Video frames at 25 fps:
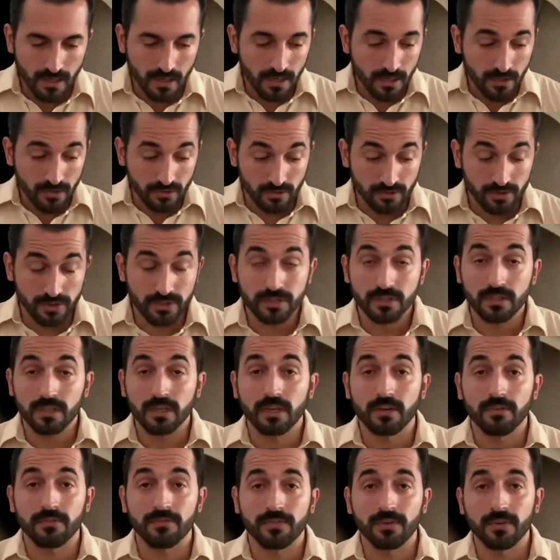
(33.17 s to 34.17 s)
So just
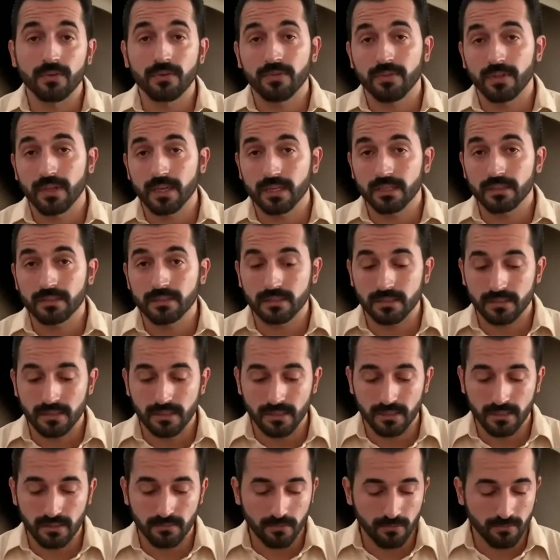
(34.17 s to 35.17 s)
a few things
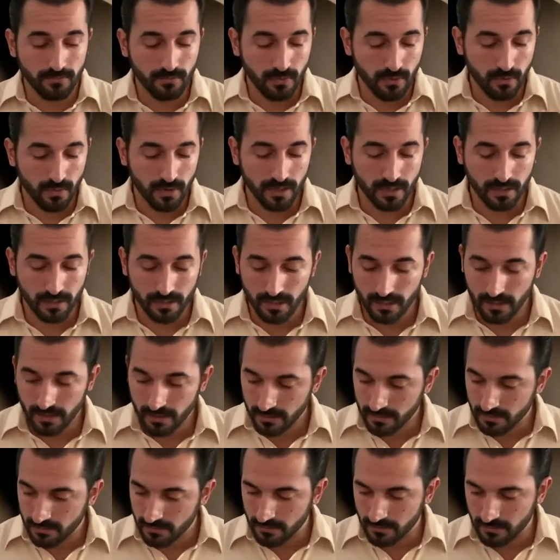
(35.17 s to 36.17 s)
before we get
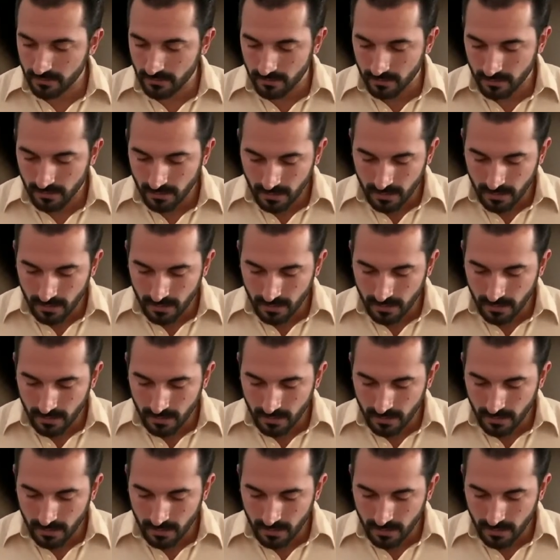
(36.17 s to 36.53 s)
into